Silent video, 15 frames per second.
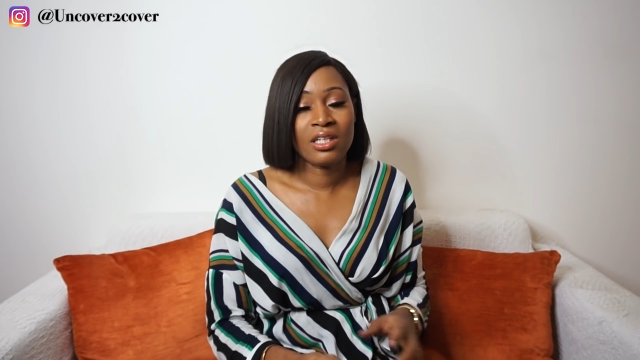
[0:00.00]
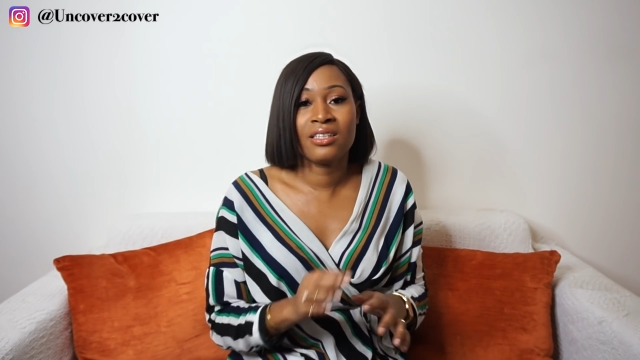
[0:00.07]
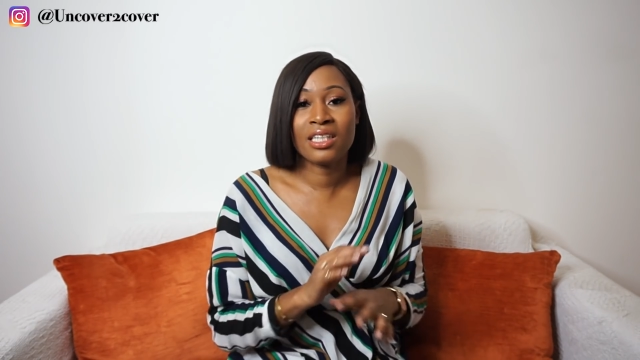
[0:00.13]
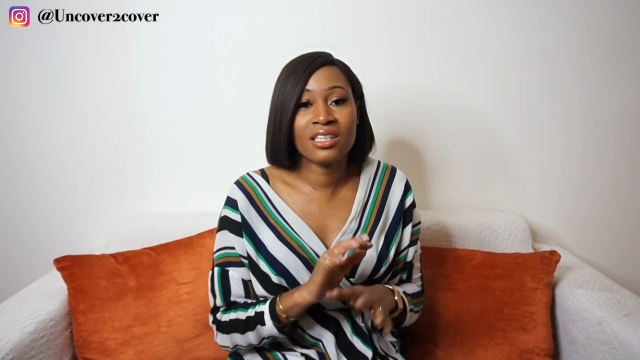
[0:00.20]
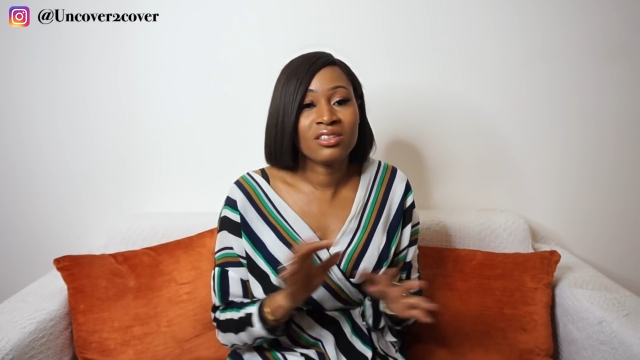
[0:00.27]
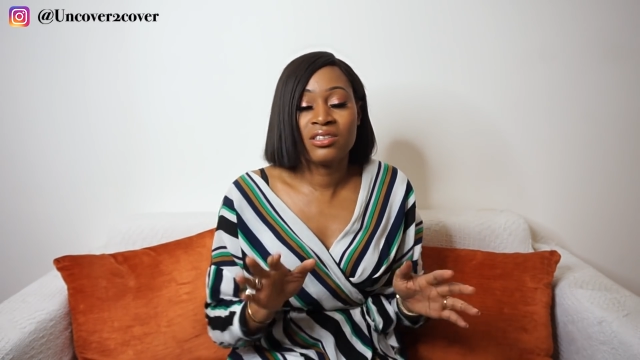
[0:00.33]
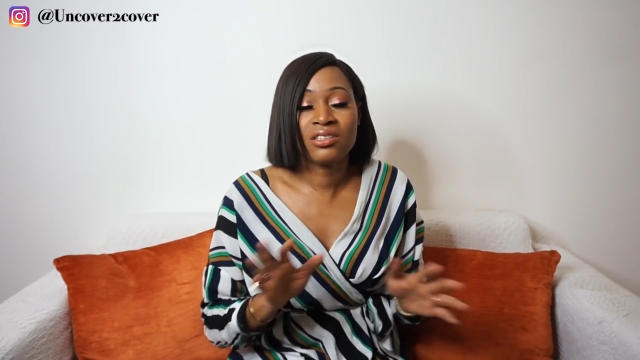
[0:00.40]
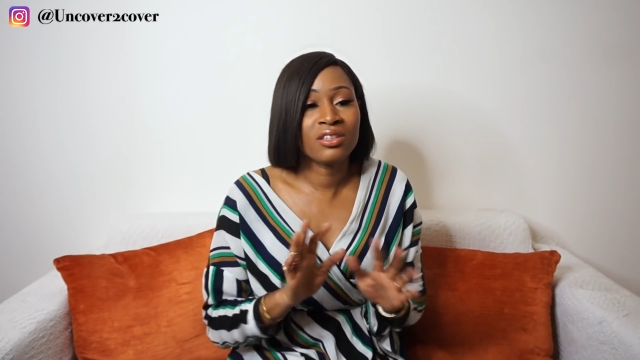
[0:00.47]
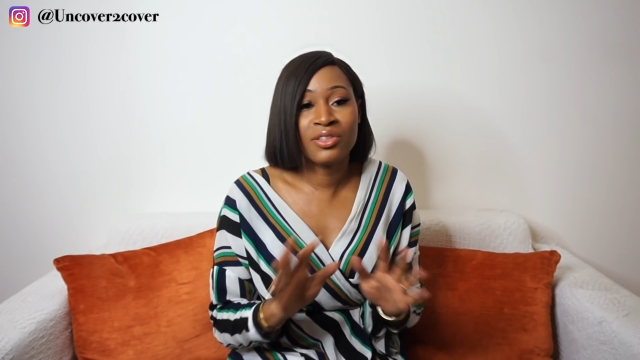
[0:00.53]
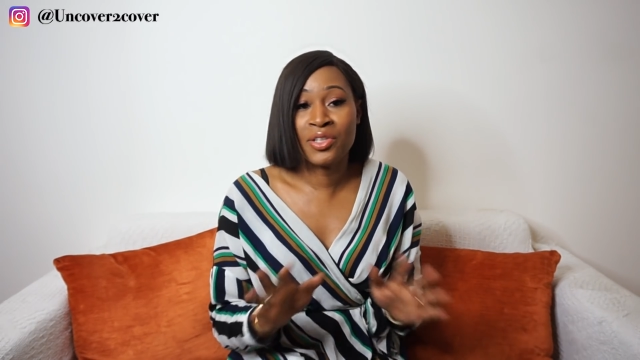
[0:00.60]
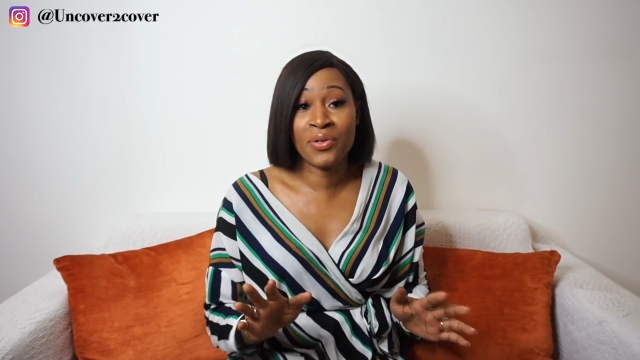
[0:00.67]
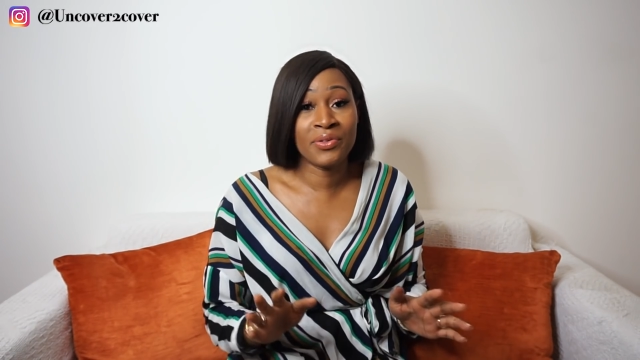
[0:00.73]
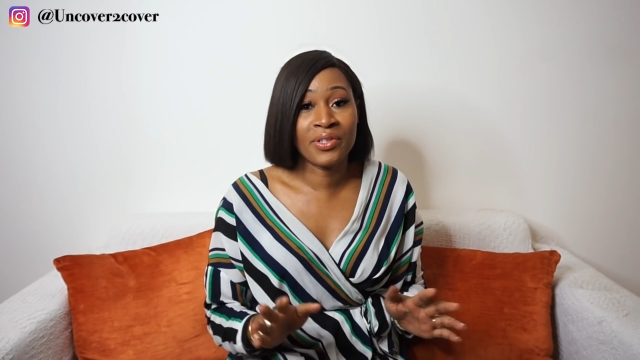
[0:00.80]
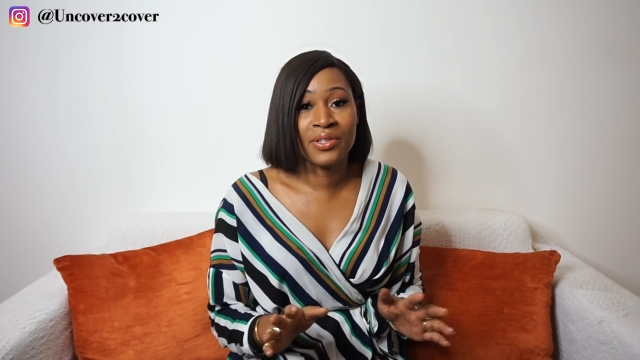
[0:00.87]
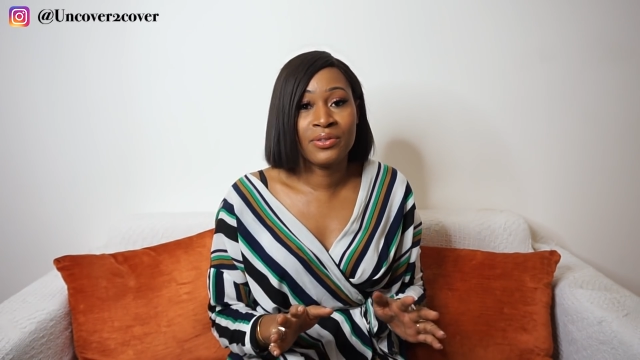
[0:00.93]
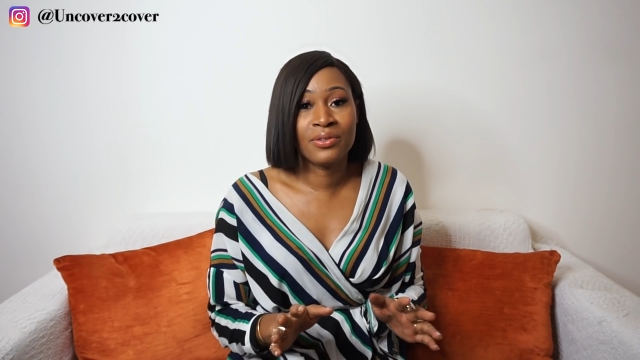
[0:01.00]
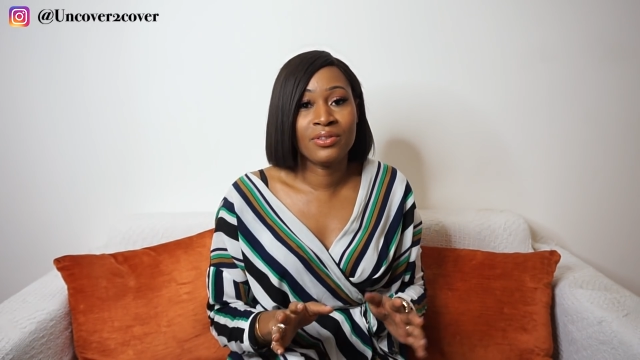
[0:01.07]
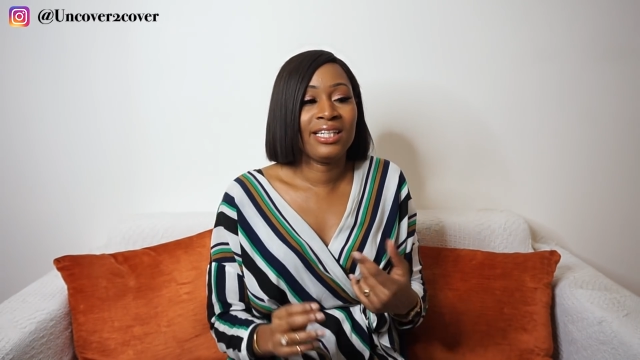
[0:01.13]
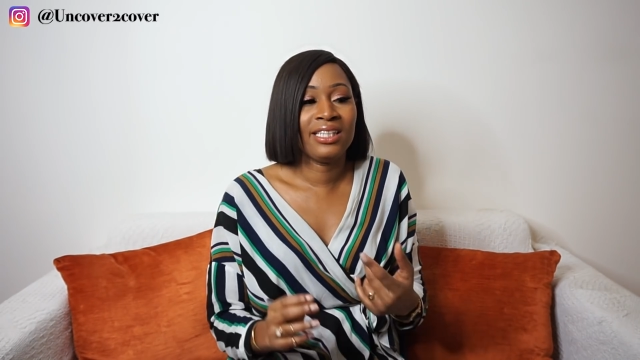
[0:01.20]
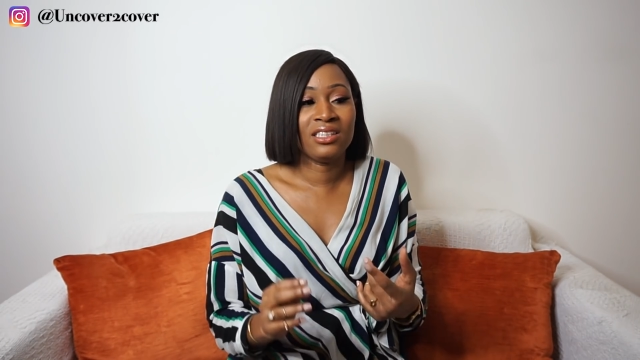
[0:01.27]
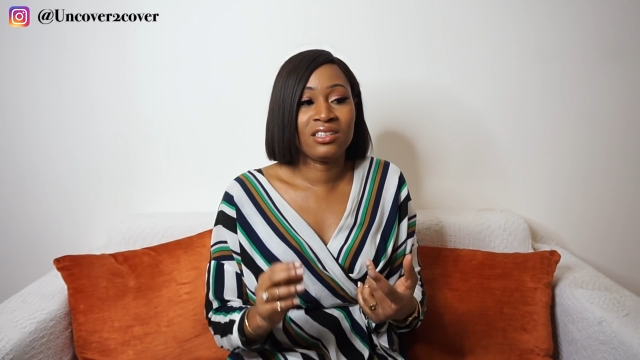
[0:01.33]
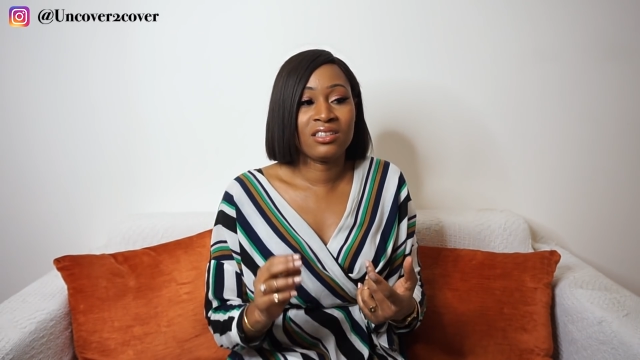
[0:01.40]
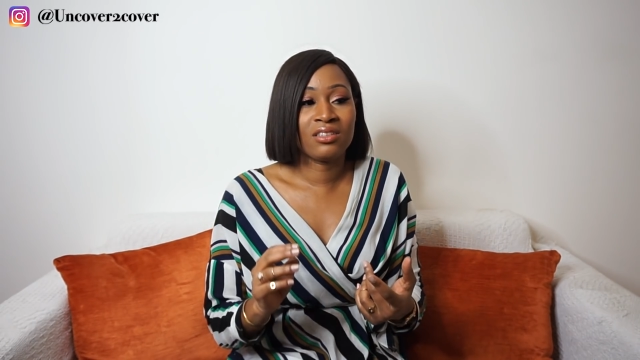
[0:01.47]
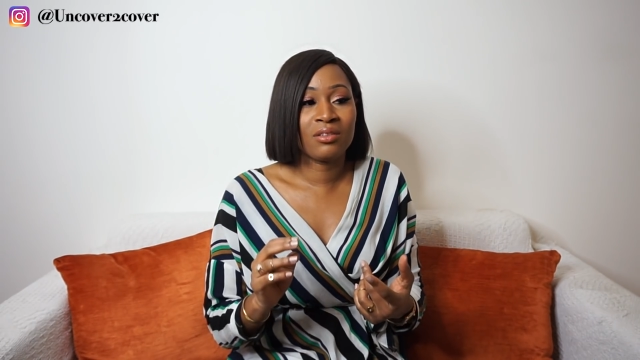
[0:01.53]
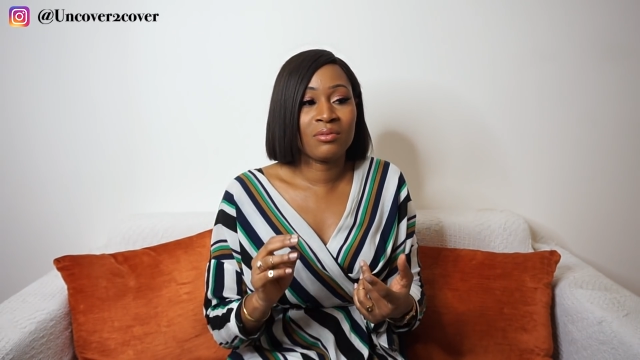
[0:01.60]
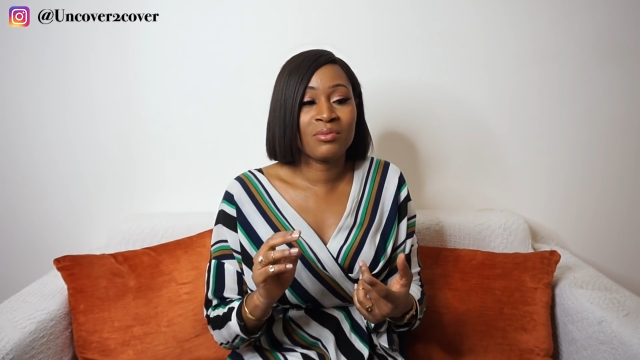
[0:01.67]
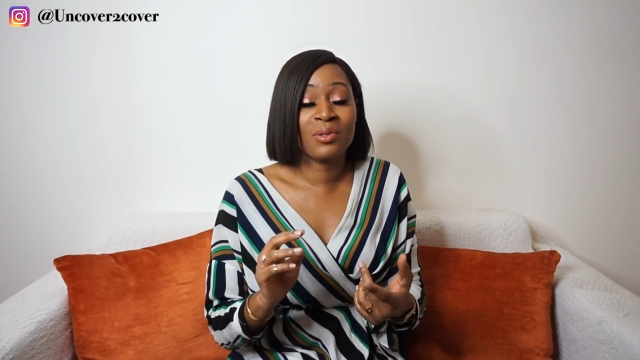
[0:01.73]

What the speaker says: That's just a no-no. It's